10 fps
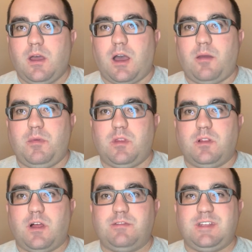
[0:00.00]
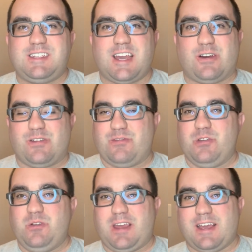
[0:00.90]
I'm in the lovely town of
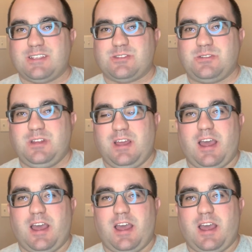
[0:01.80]
Newcastle,